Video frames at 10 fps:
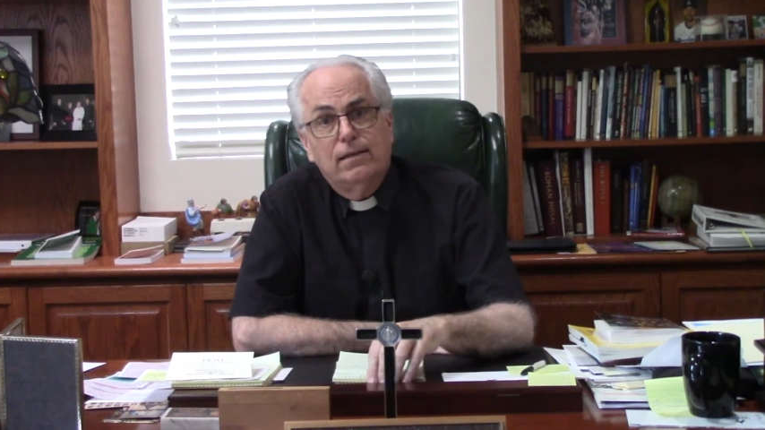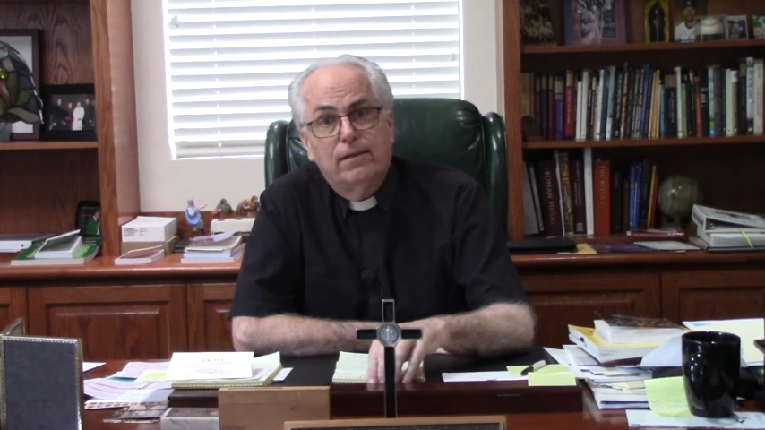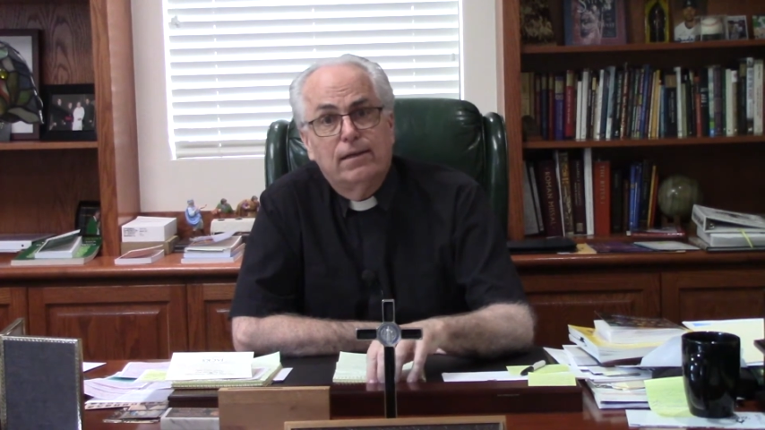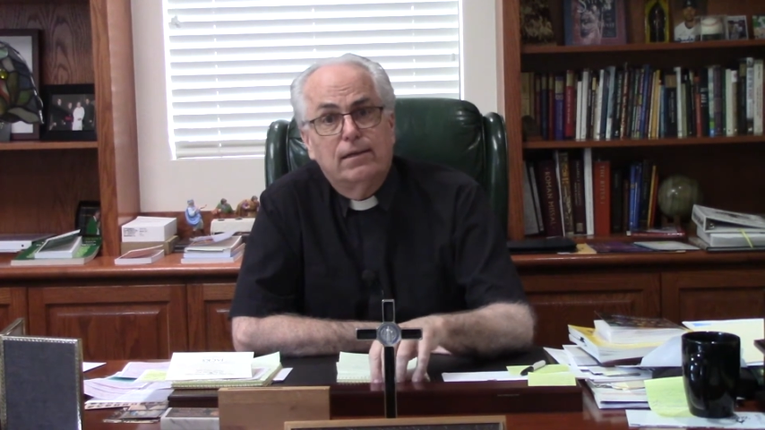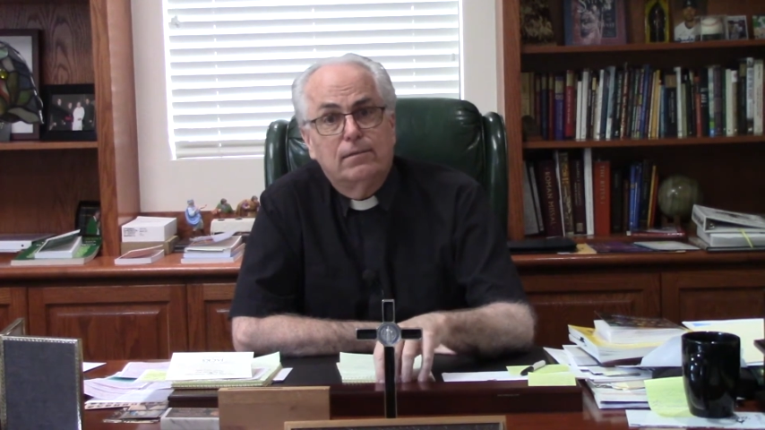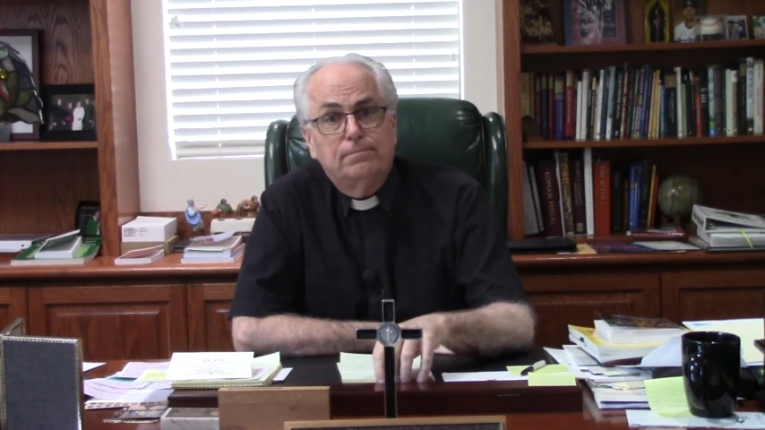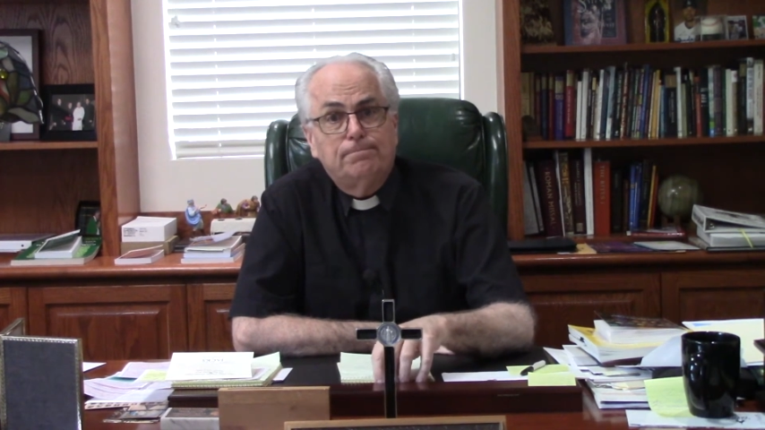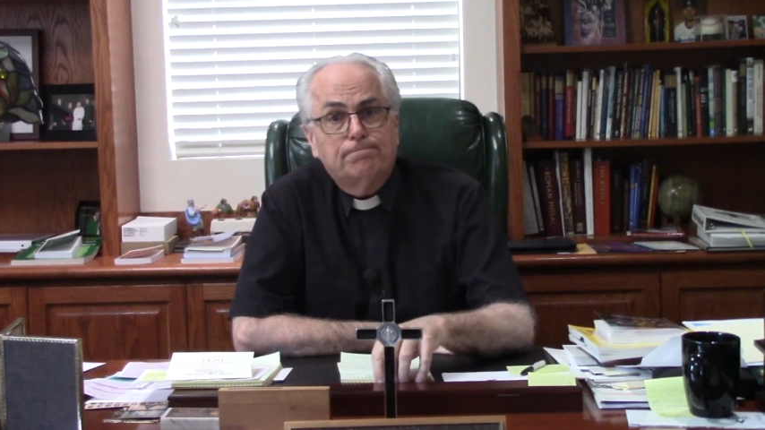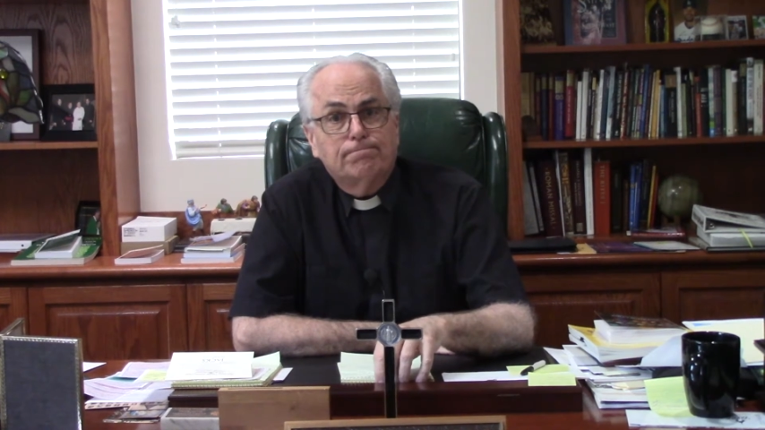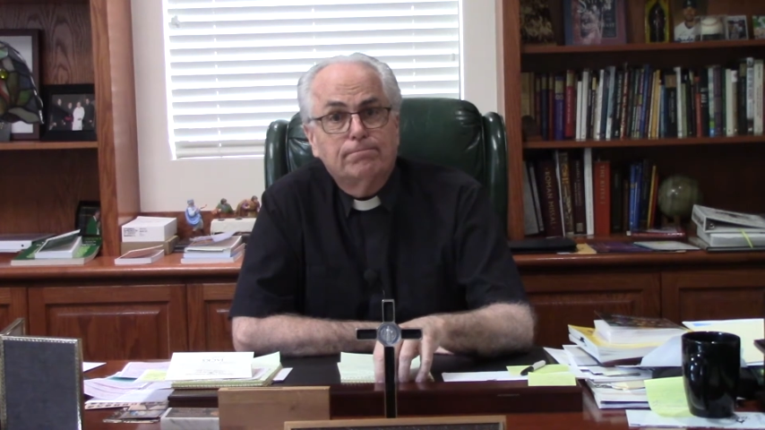Um,
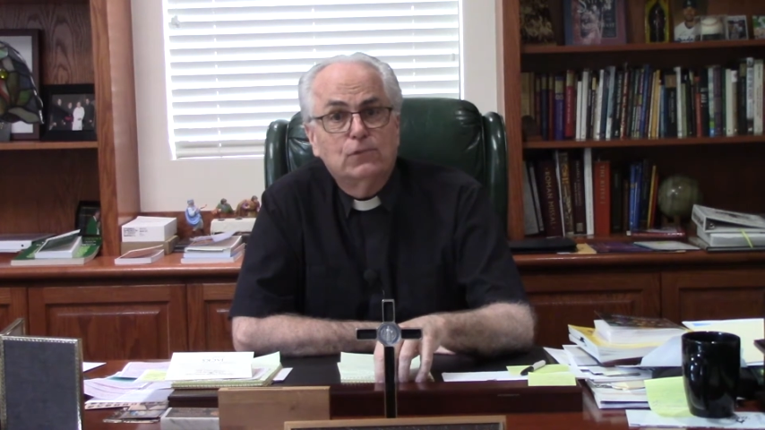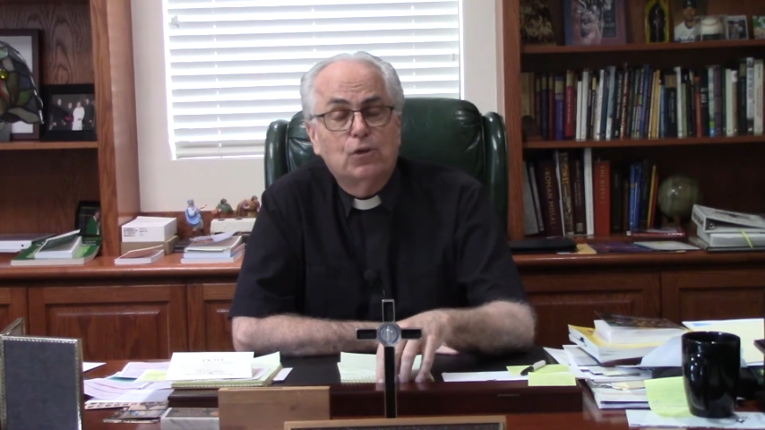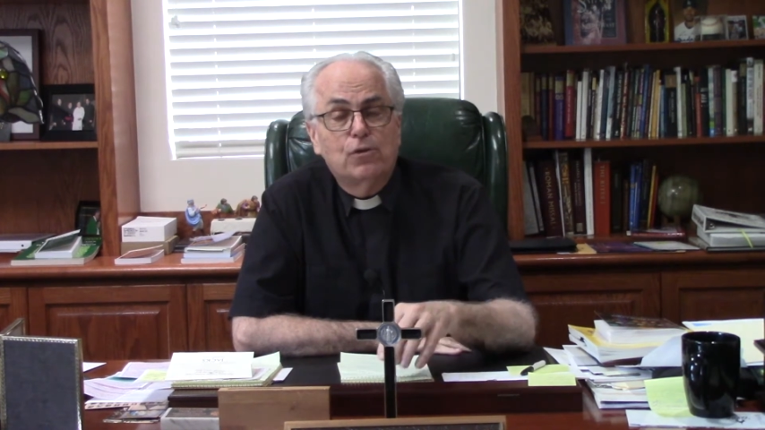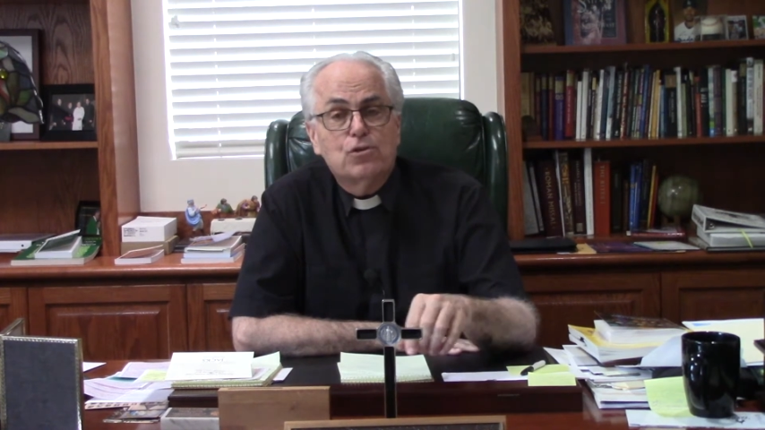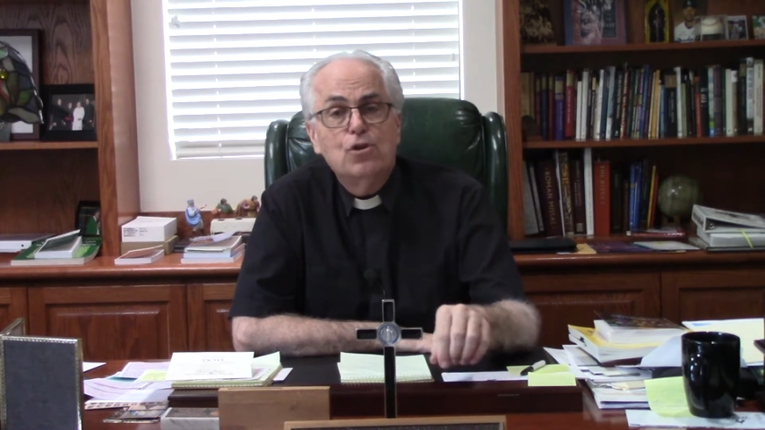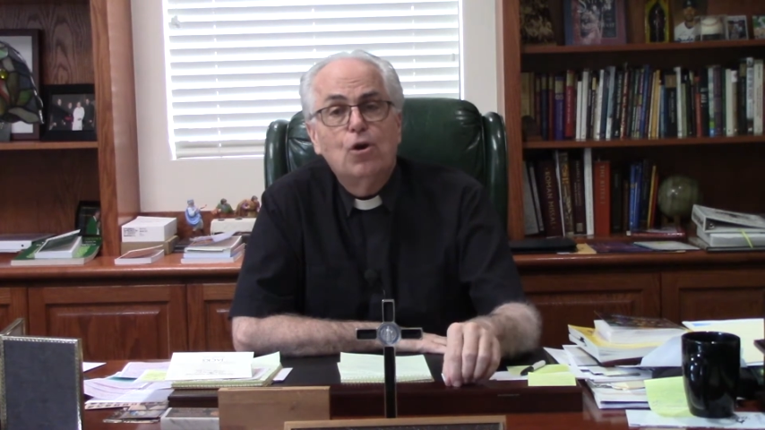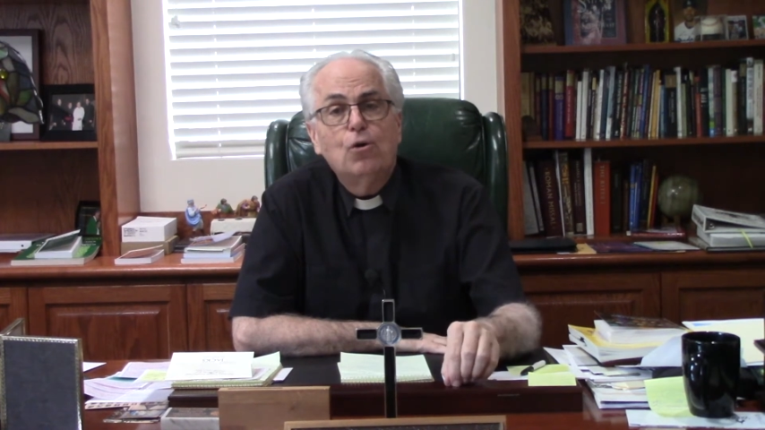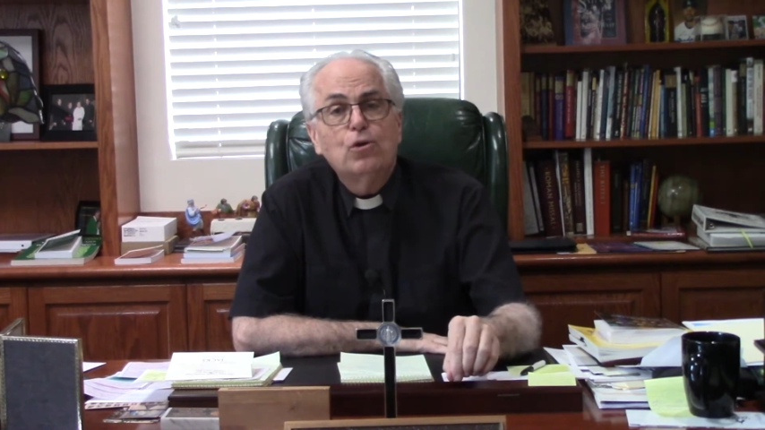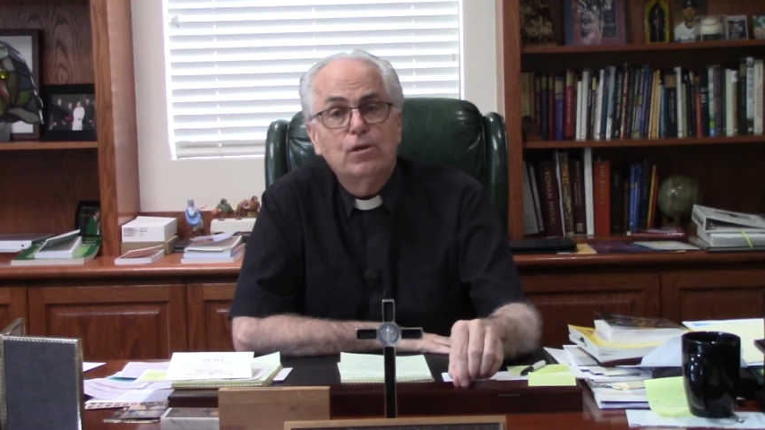so there's no